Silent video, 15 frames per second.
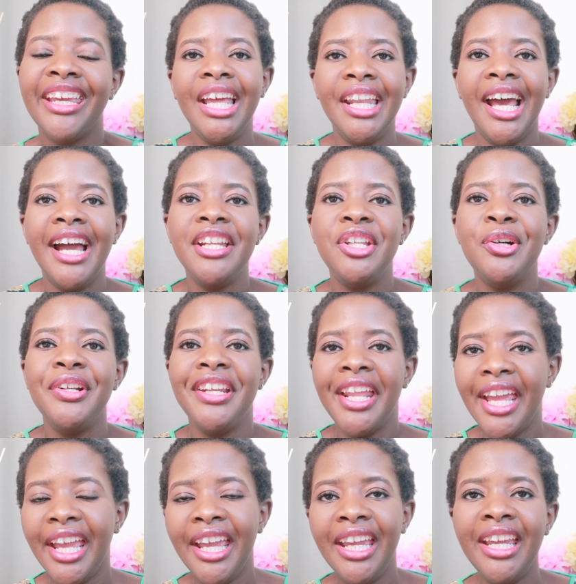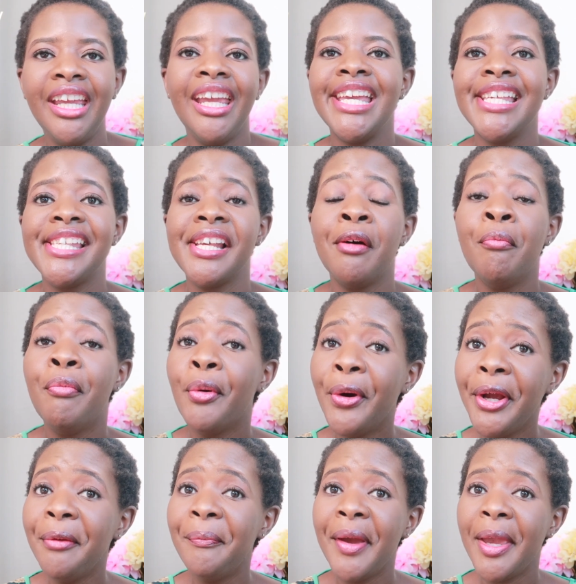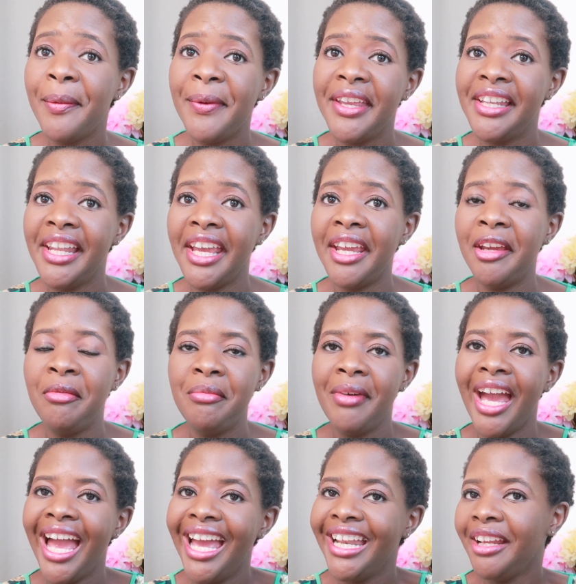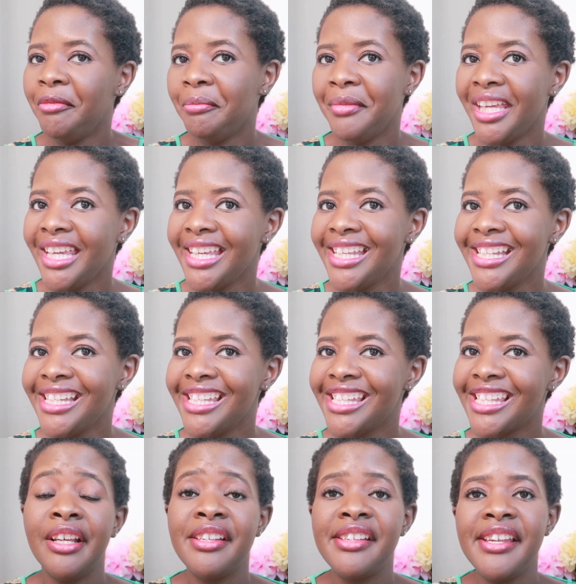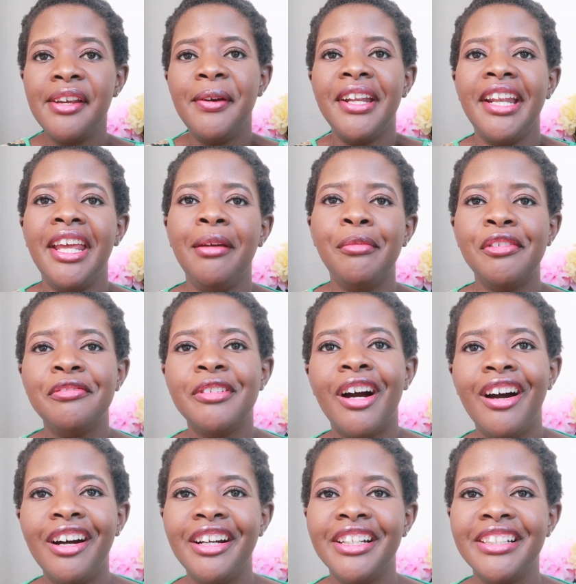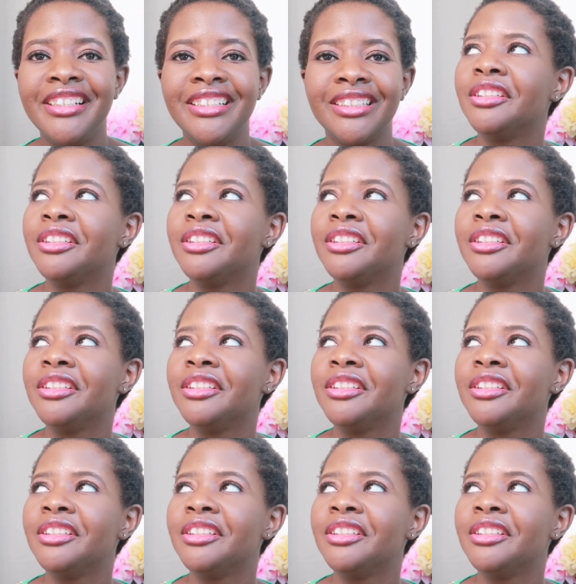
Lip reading: And Adonai is a boy baby name, and it means a secret name of God.